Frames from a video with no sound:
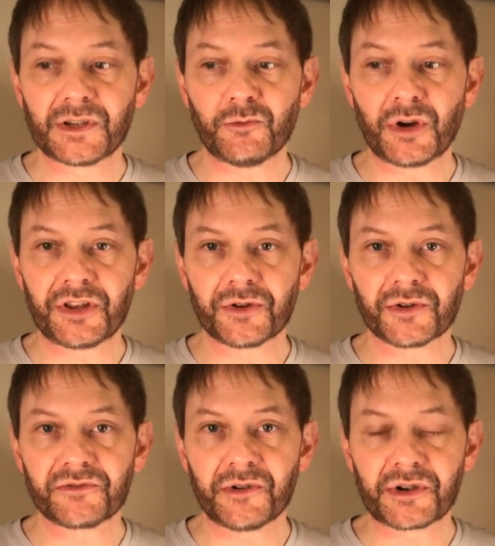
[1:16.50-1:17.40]
when
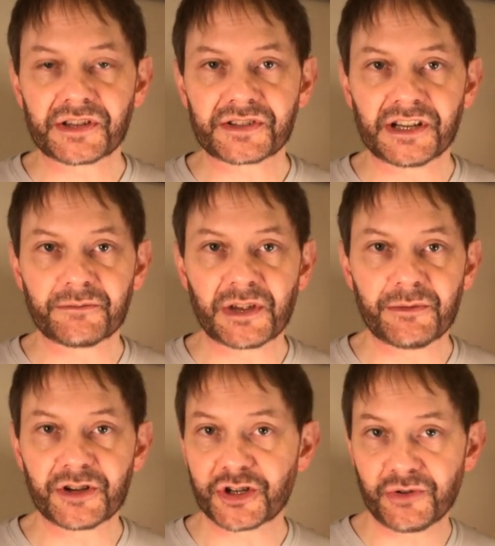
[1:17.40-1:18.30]
you're focused on
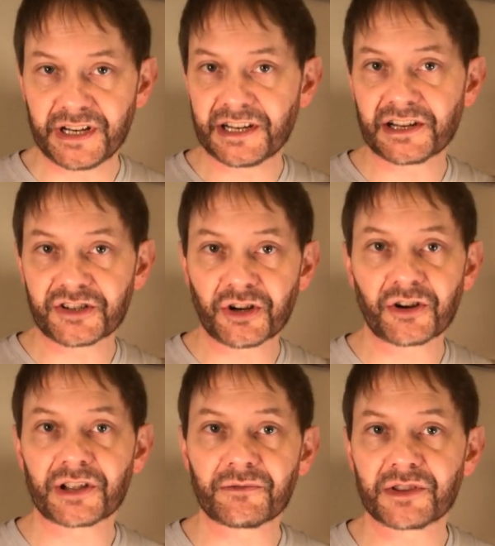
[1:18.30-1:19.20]
maybe shooting at a
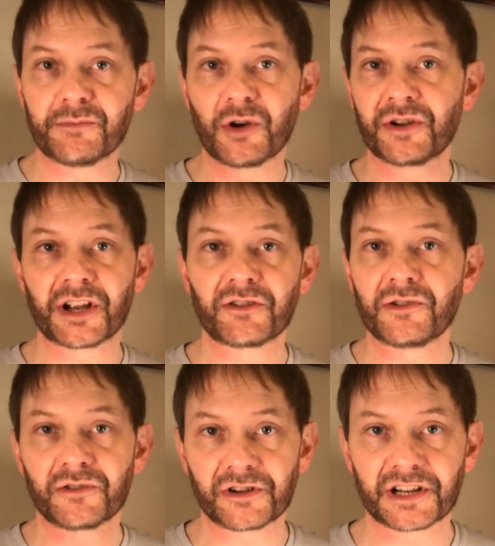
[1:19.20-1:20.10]
target with a bow and
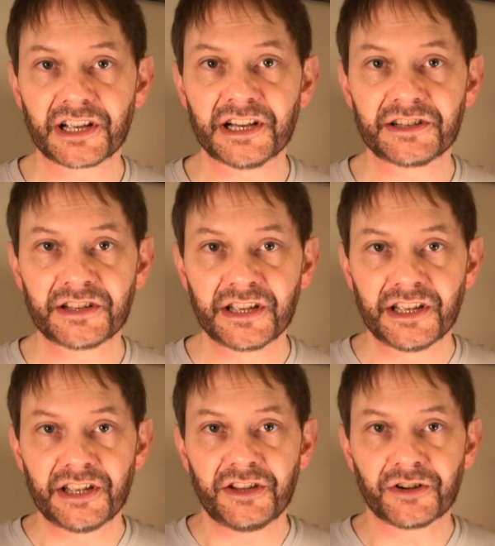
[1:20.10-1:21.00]
arrow or a gun.
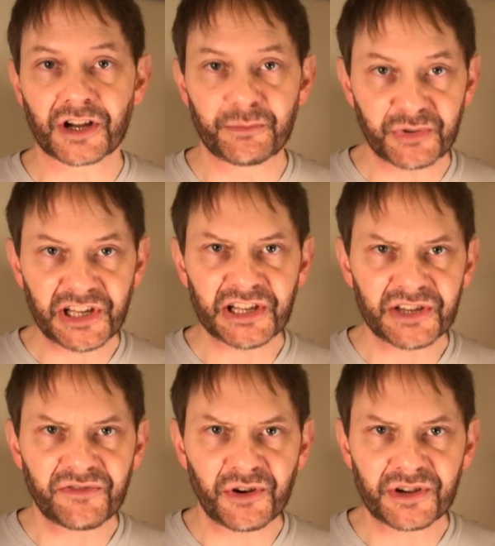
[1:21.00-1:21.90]
You're
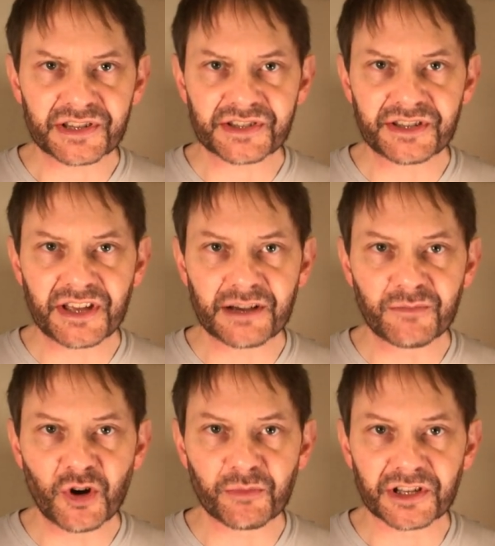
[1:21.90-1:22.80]
completely focused in that
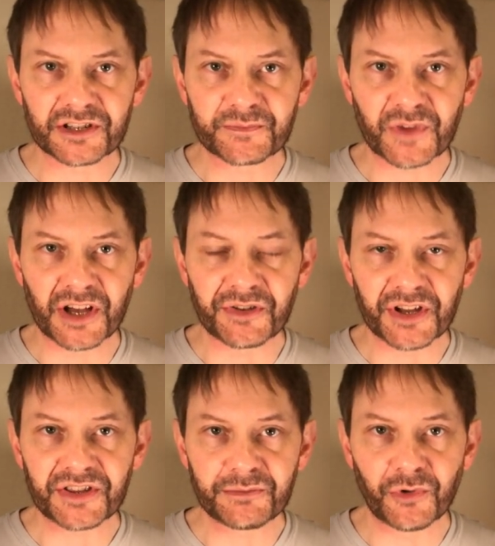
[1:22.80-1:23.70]
moment on
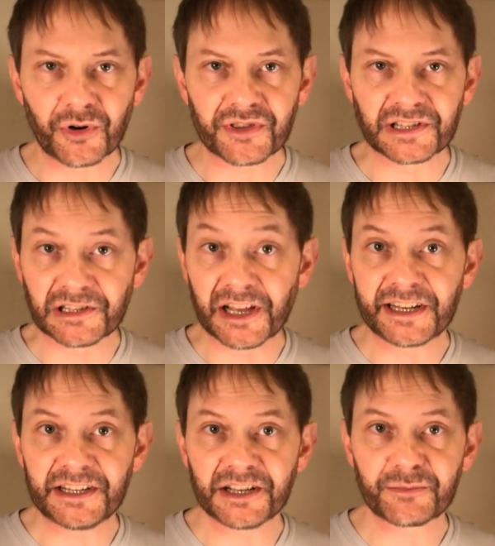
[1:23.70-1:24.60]
nothing more than
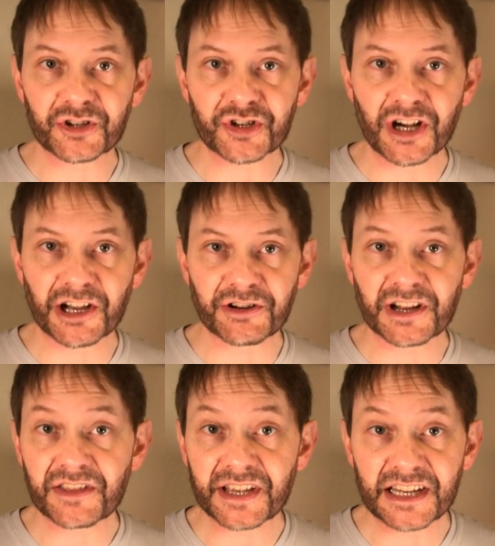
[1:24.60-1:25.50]
lining up the shot. You're
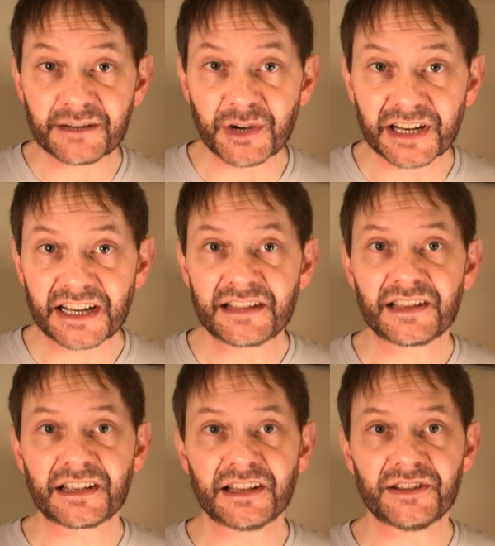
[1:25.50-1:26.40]
not thinking about
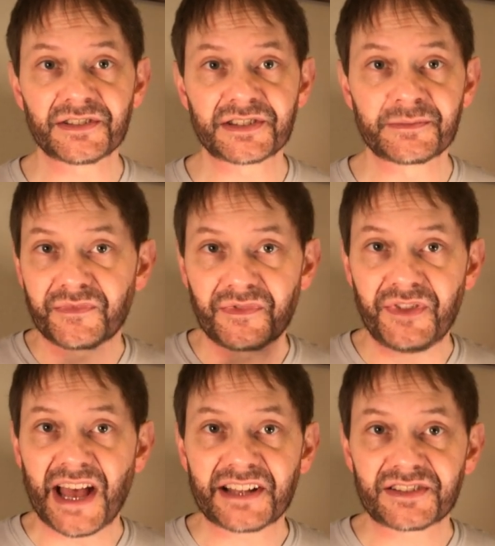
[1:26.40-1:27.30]
anything else.
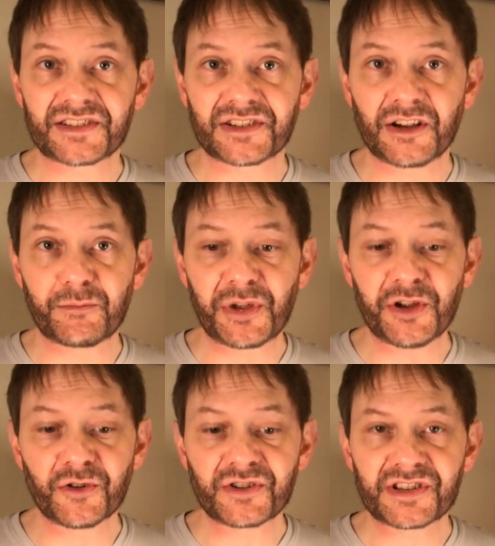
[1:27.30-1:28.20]
That's a
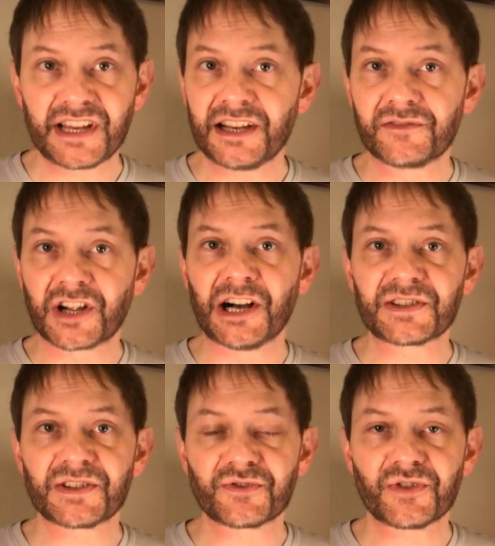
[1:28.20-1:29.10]
pure state of
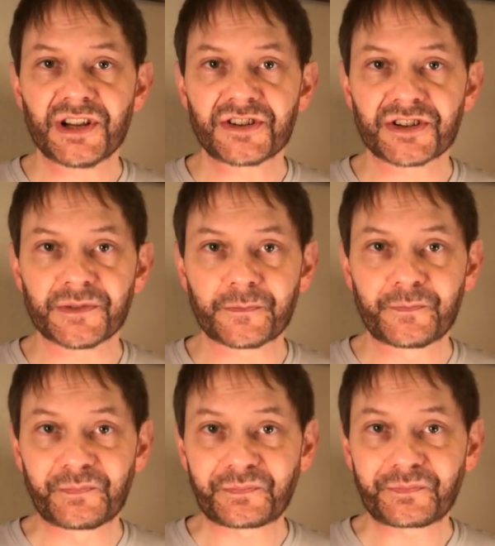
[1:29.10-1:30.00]
concentration